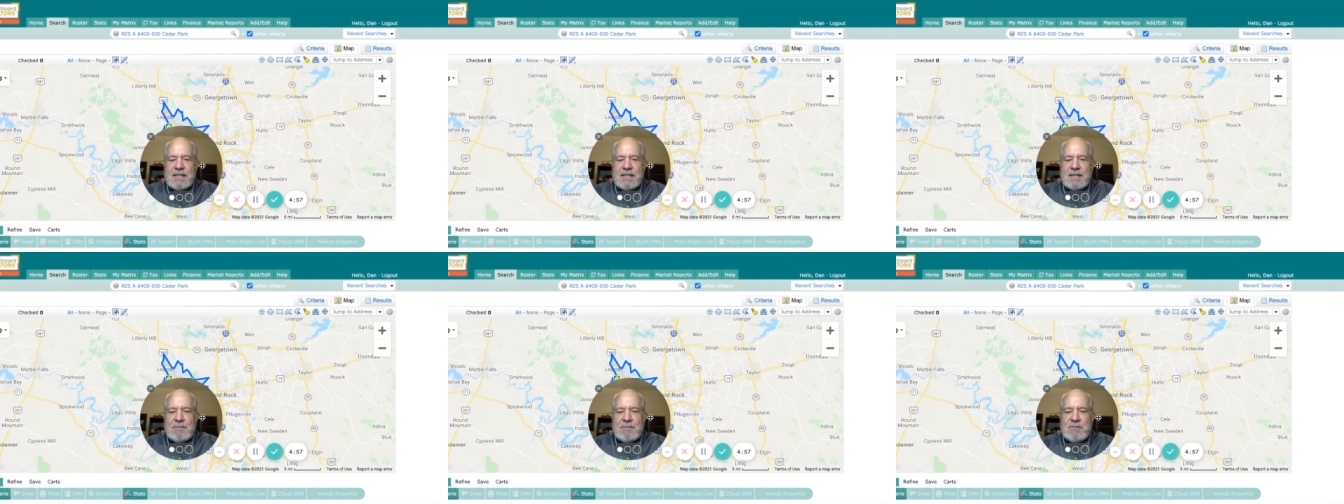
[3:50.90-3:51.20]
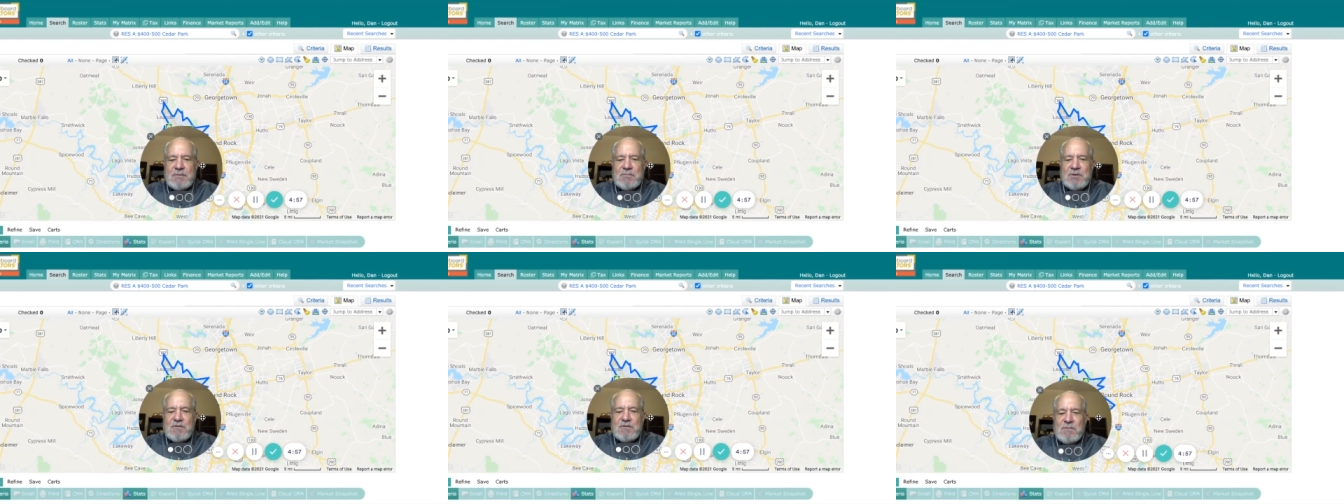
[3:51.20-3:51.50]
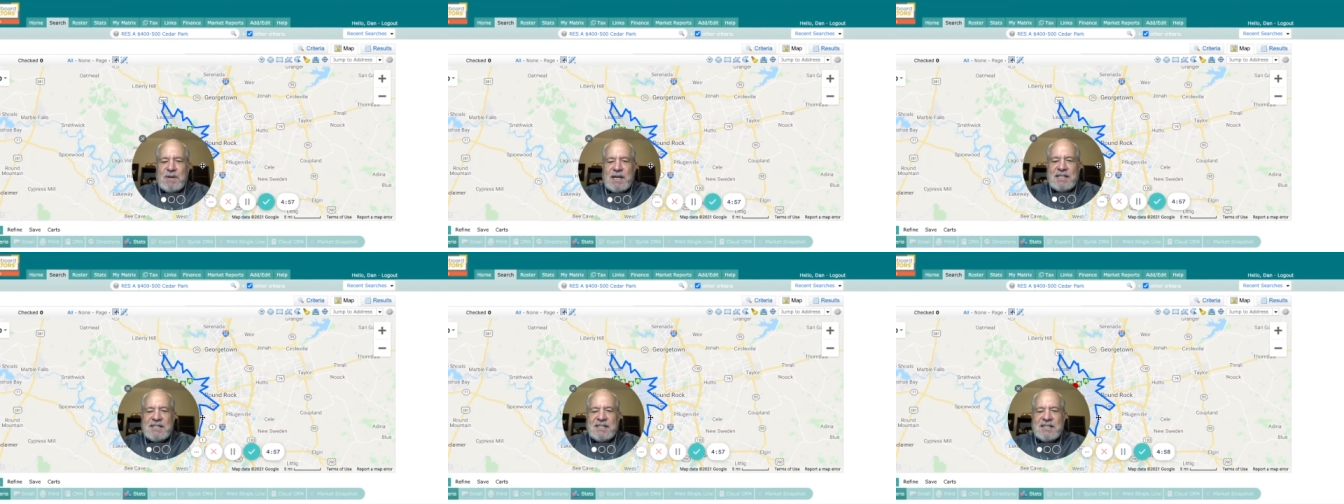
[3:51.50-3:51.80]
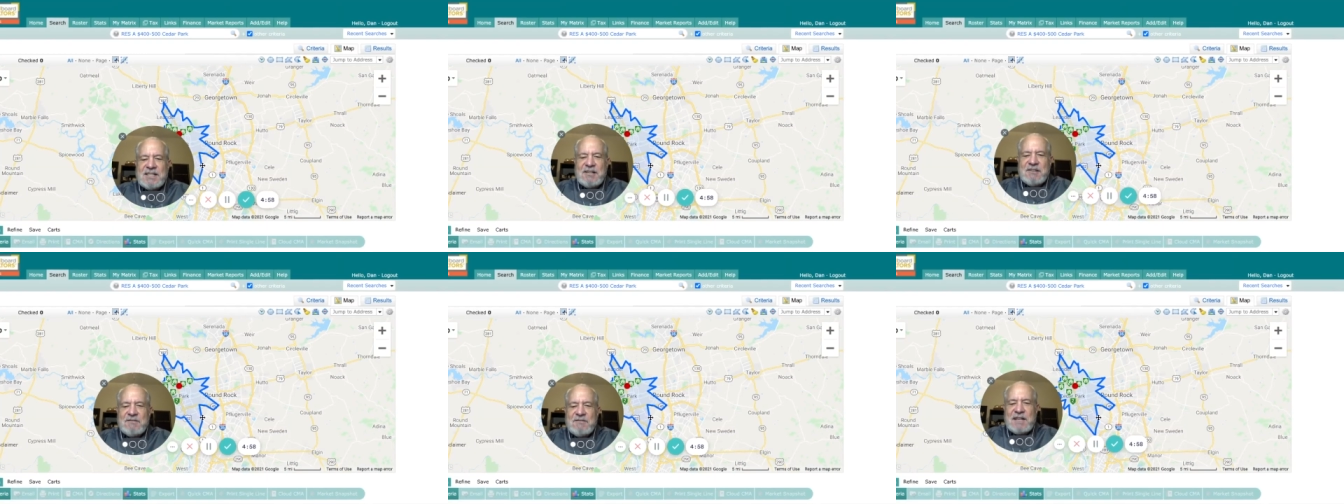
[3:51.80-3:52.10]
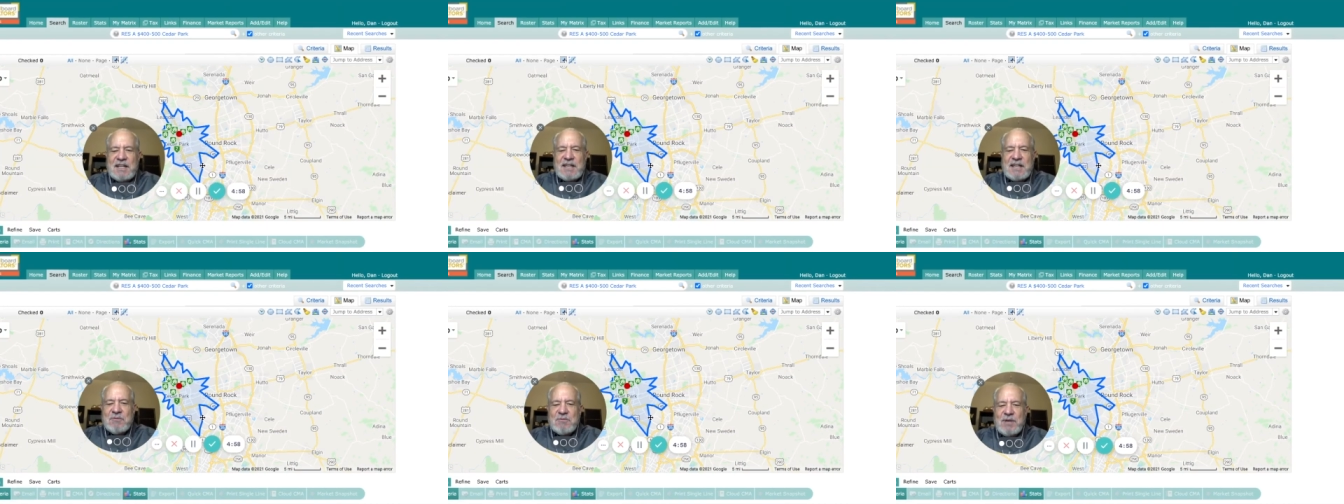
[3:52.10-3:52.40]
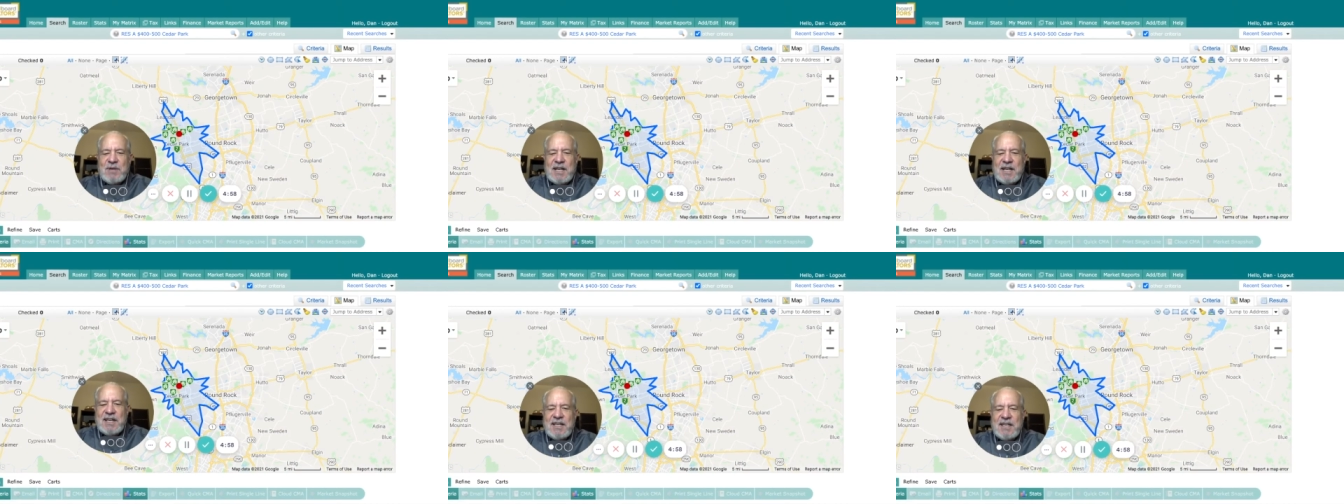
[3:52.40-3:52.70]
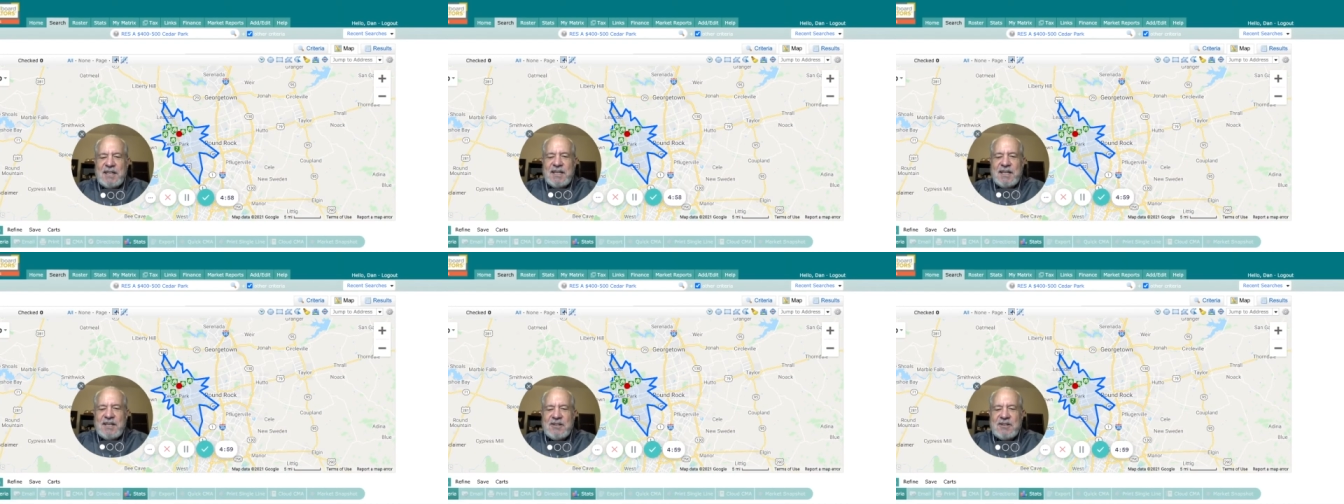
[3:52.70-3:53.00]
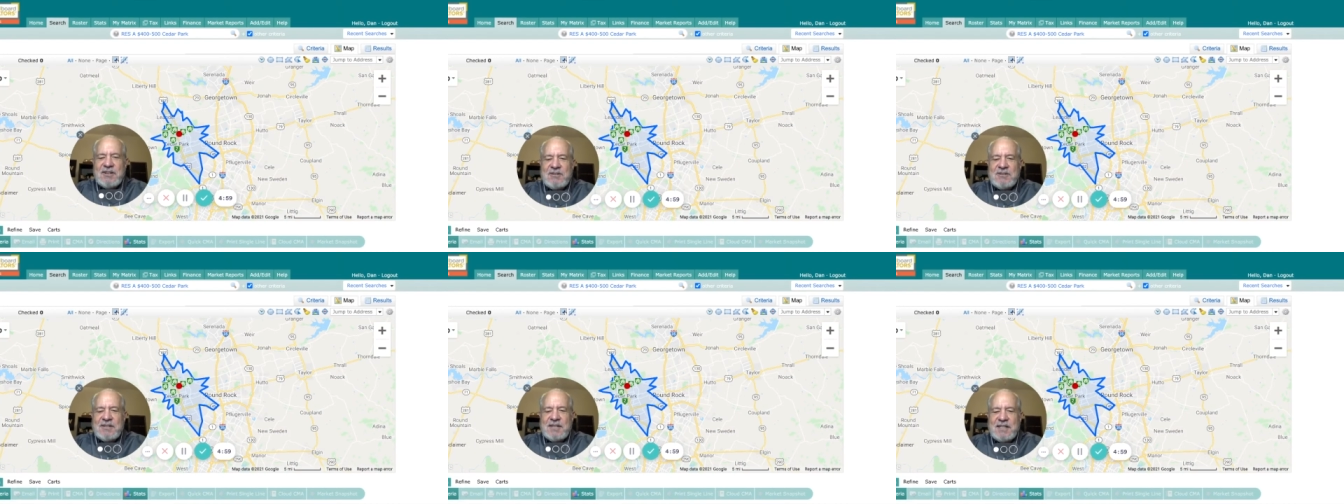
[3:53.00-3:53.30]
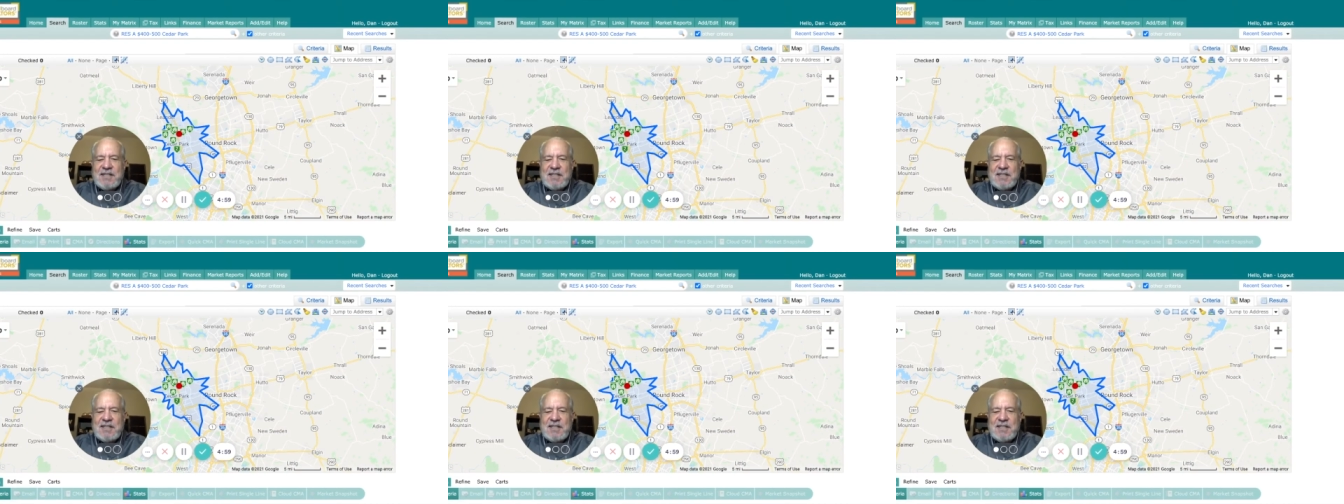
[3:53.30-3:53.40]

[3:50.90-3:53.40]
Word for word: Let me move myself out of the way here